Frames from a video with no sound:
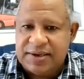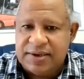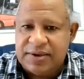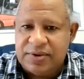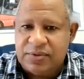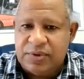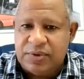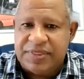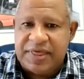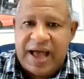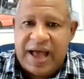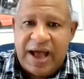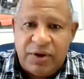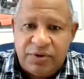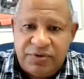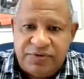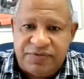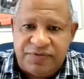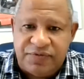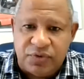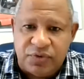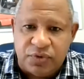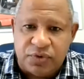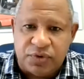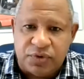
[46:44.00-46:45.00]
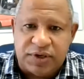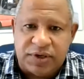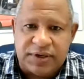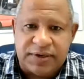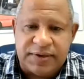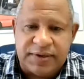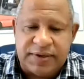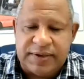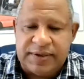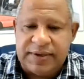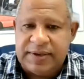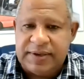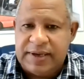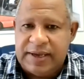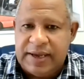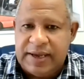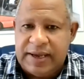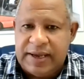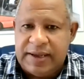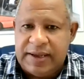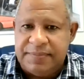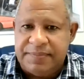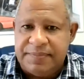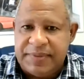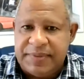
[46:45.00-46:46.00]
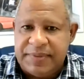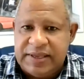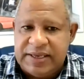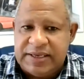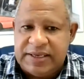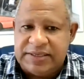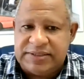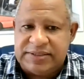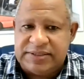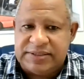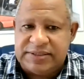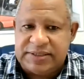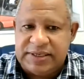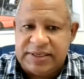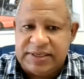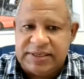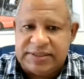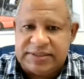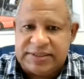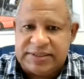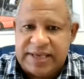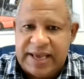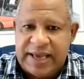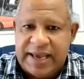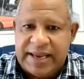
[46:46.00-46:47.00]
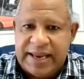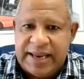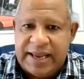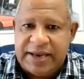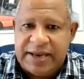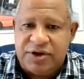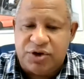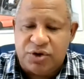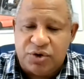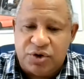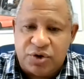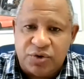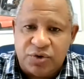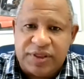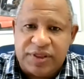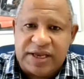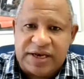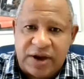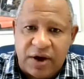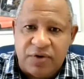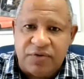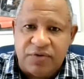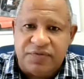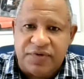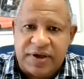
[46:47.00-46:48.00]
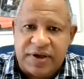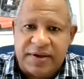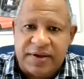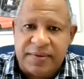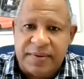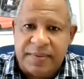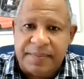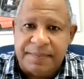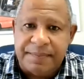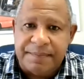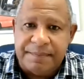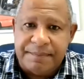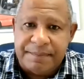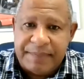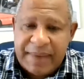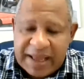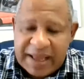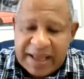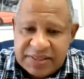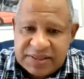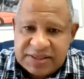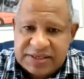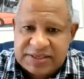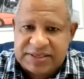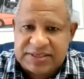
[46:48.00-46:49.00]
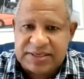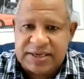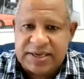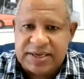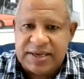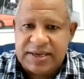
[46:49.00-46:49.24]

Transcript: without food and to do that over months